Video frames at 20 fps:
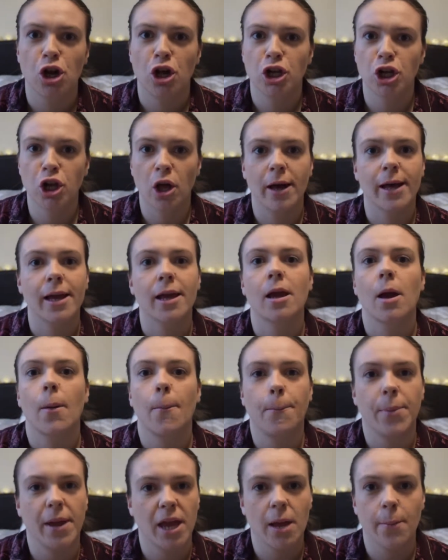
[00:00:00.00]
like
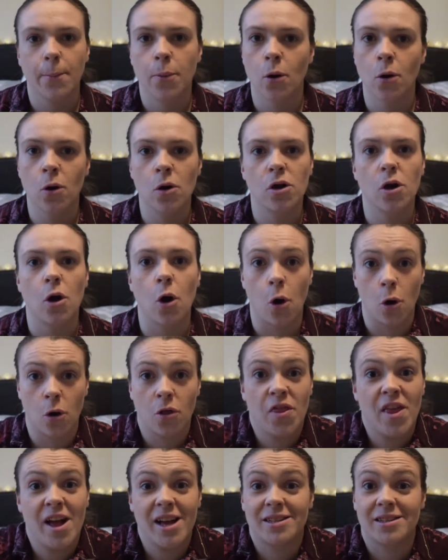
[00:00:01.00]
being put
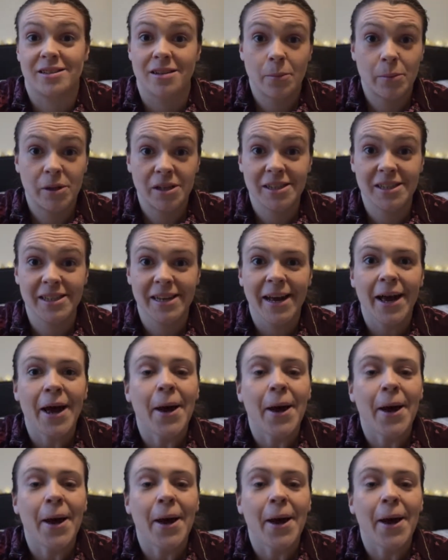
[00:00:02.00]
on their stomach.